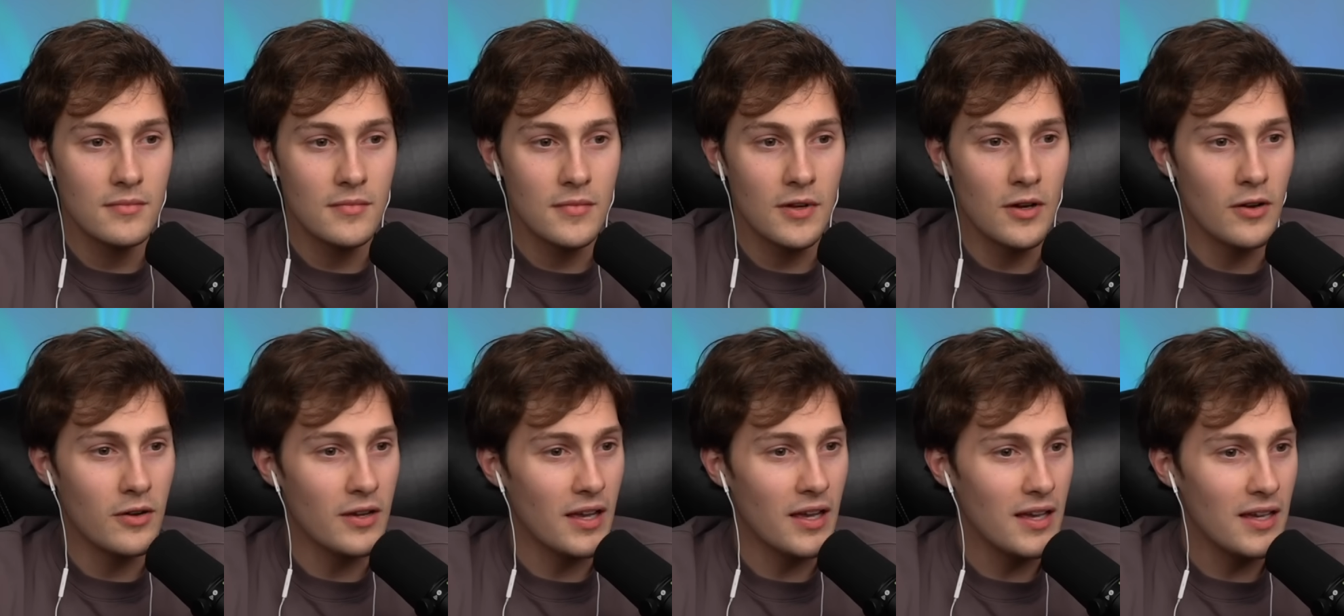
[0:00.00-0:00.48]

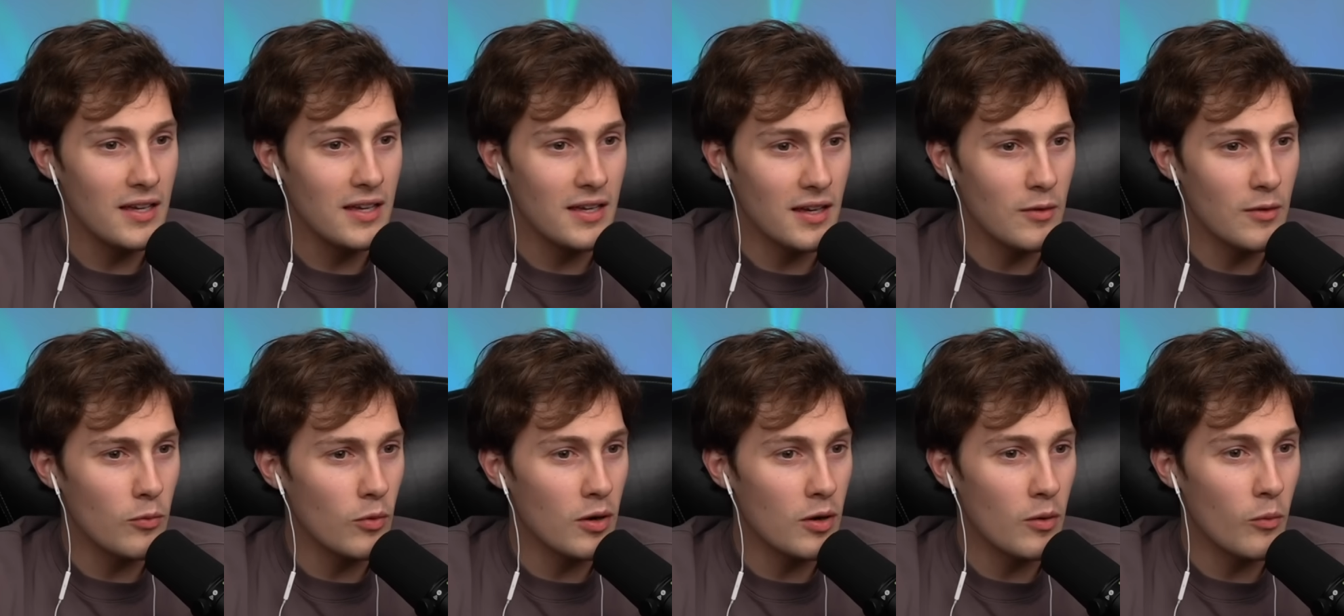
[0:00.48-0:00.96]
Okay.
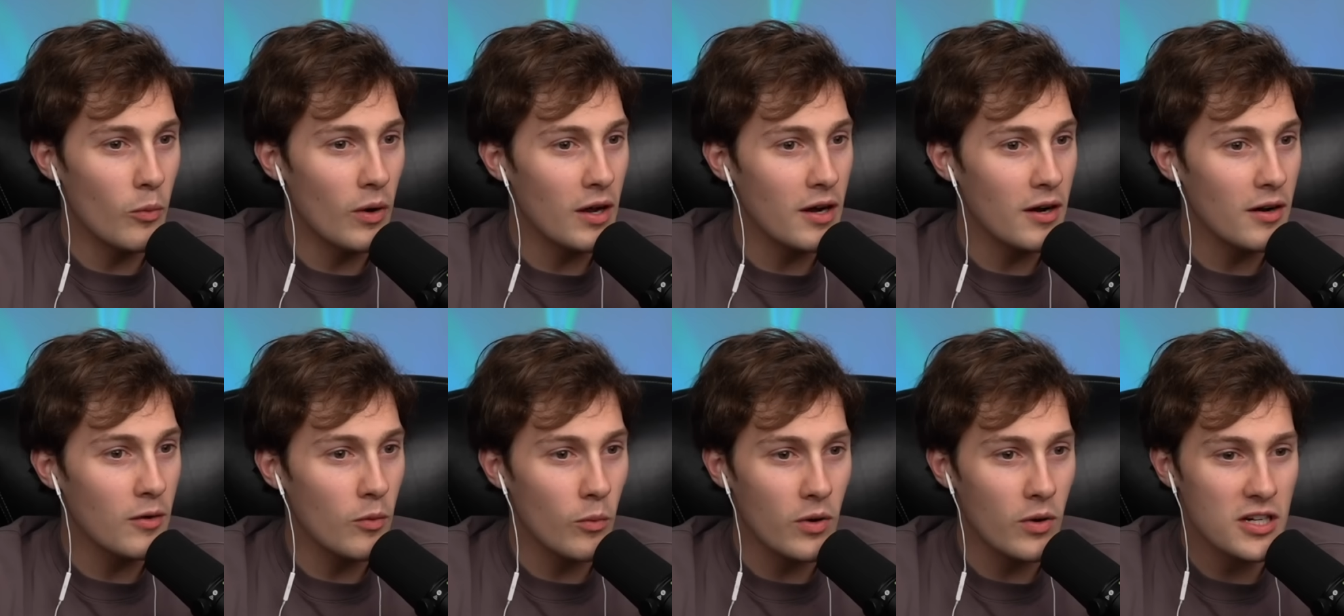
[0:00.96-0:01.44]

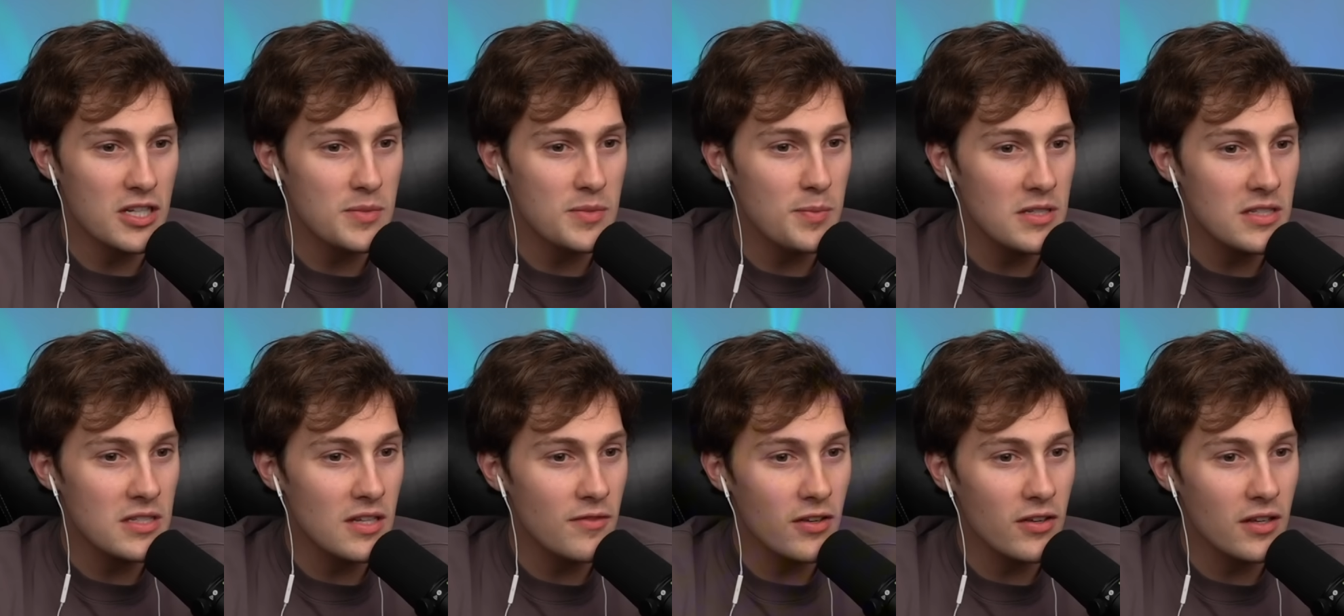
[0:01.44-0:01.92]
Where
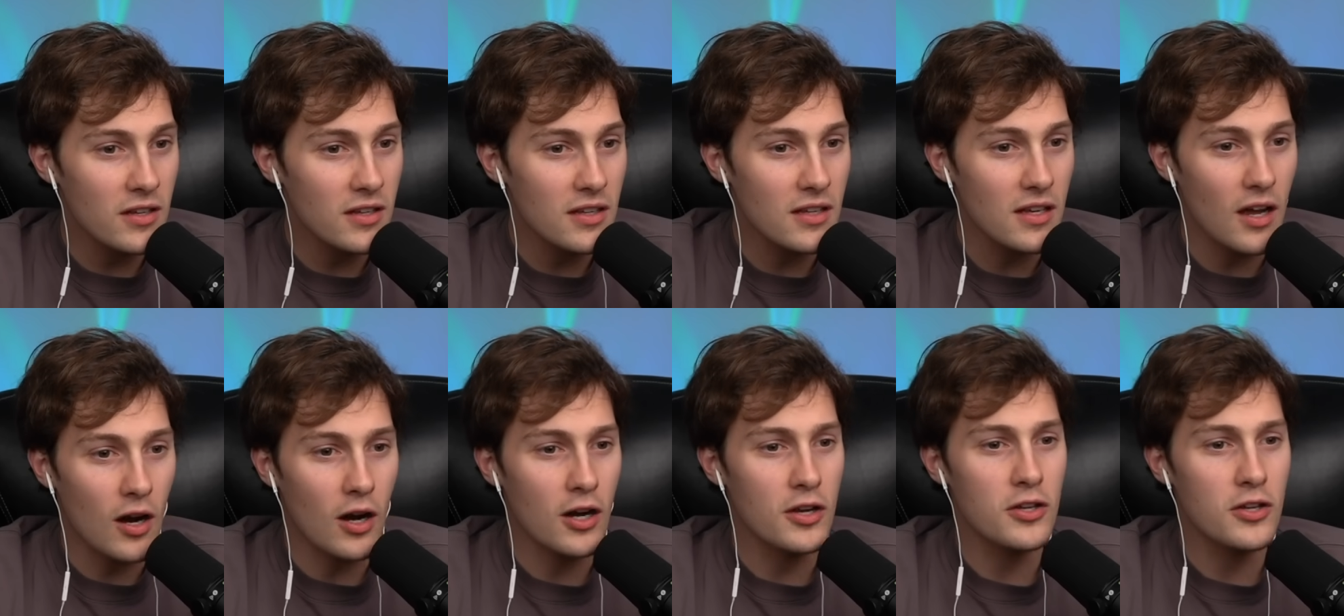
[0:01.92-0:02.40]
specifically
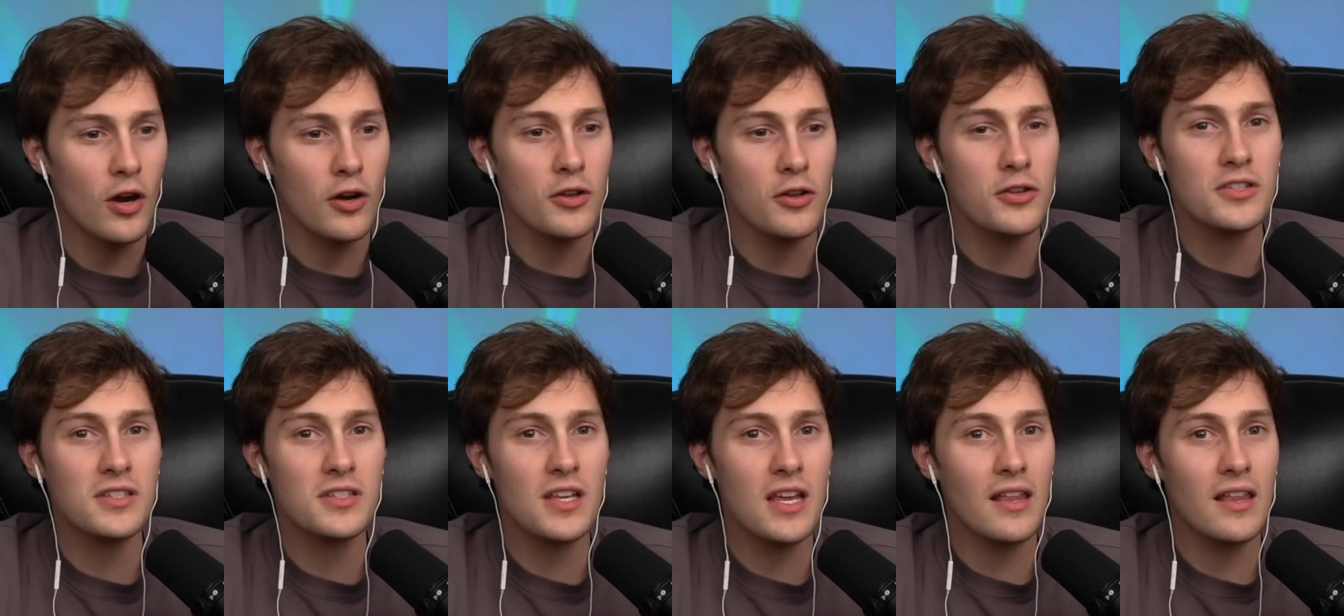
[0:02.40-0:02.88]
are you
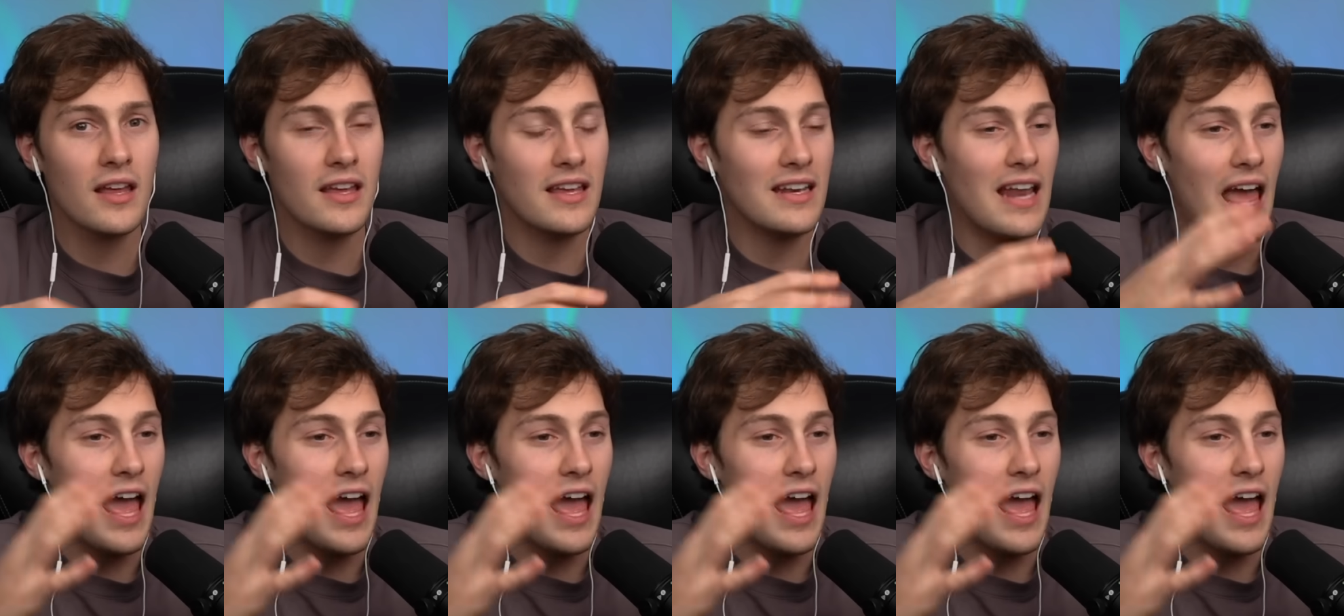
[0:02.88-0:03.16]
saying like in